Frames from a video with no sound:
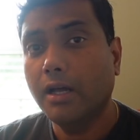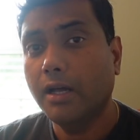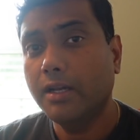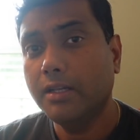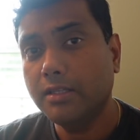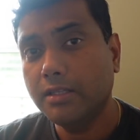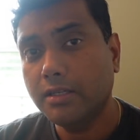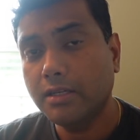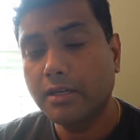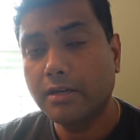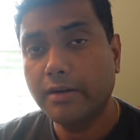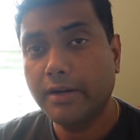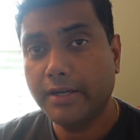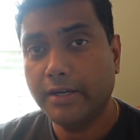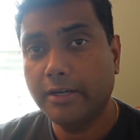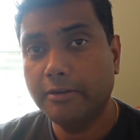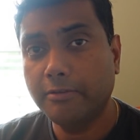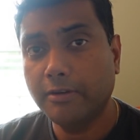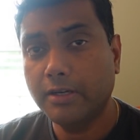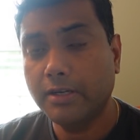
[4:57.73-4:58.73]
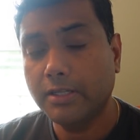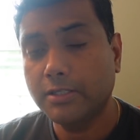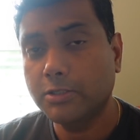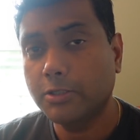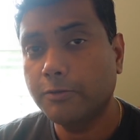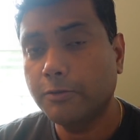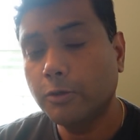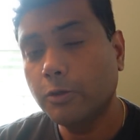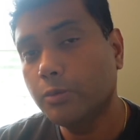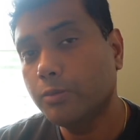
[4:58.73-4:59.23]
Another great advantage
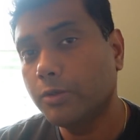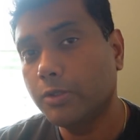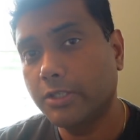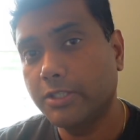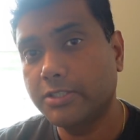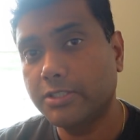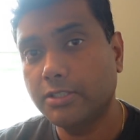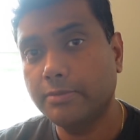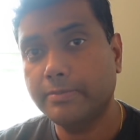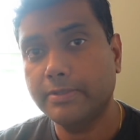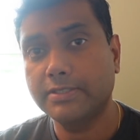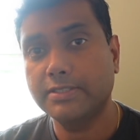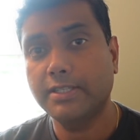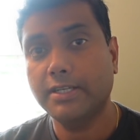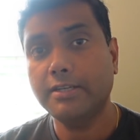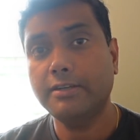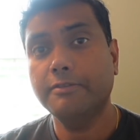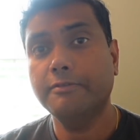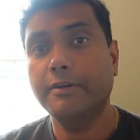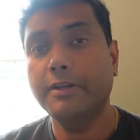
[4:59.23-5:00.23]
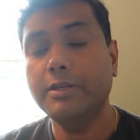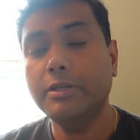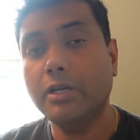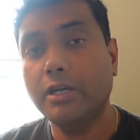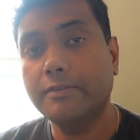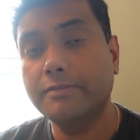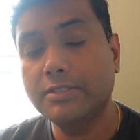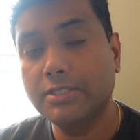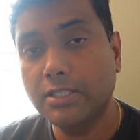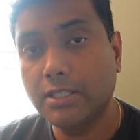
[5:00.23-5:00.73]
of home ownership is that when you
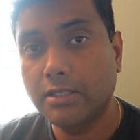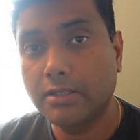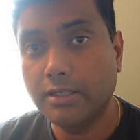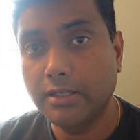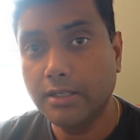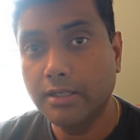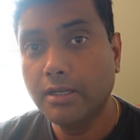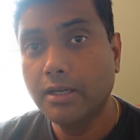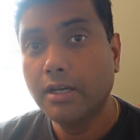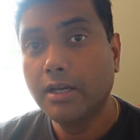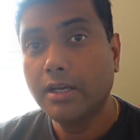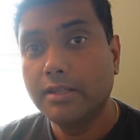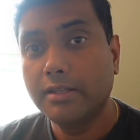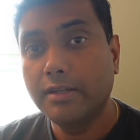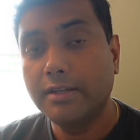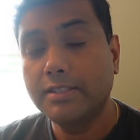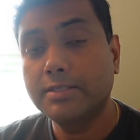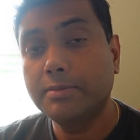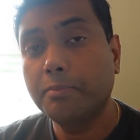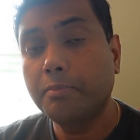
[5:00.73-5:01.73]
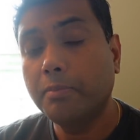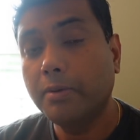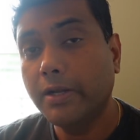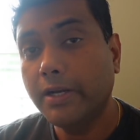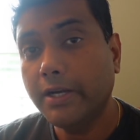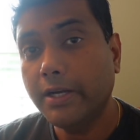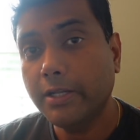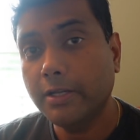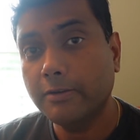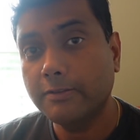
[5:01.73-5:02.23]
have children, there is
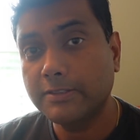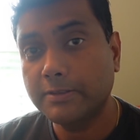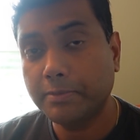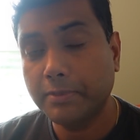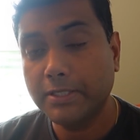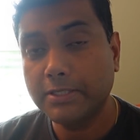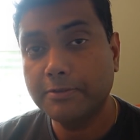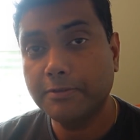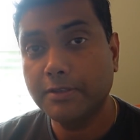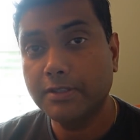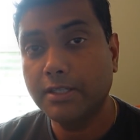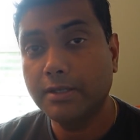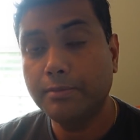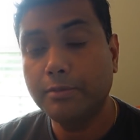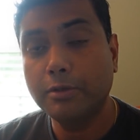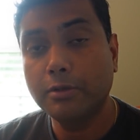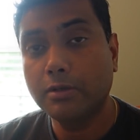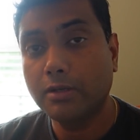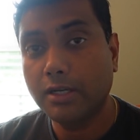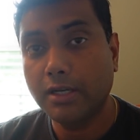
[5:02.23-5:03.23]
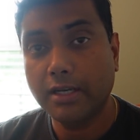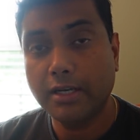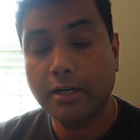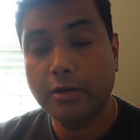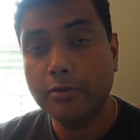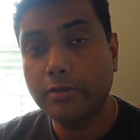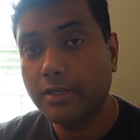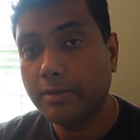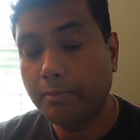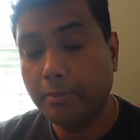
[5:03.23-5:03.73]
plenty of space for them to run
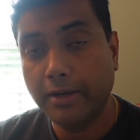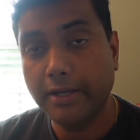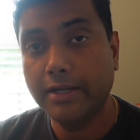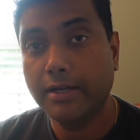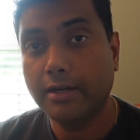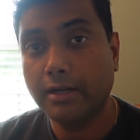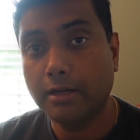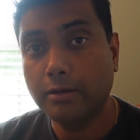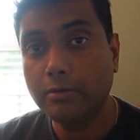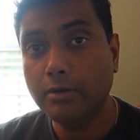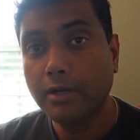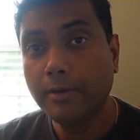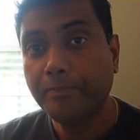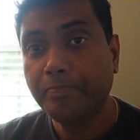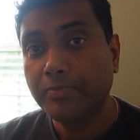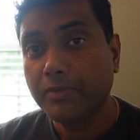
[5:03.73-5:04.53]
around and play around.